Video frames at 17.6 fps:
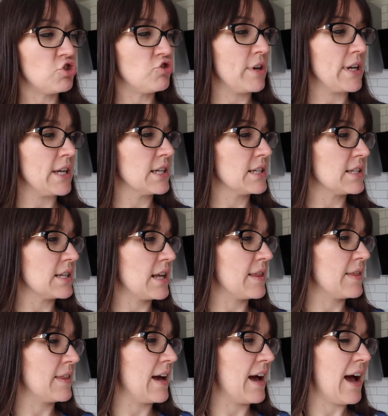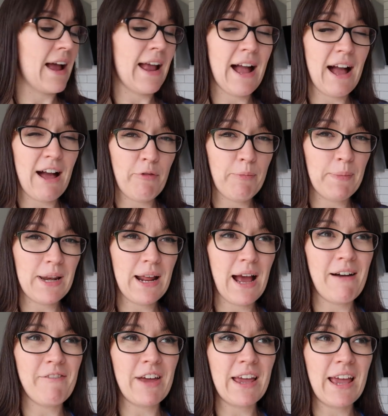drinks that I have been
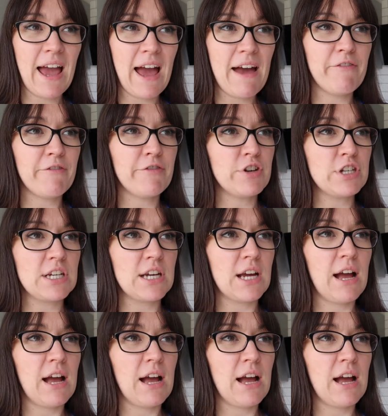having every day.